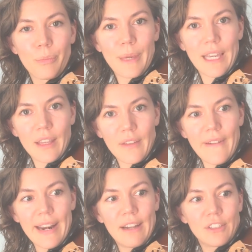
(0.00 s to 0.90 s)
Peel
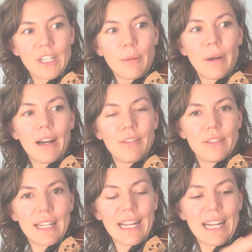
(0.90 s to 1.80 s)
that F sharp off
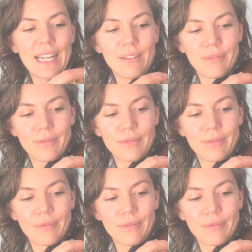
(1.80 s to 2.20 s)
to E.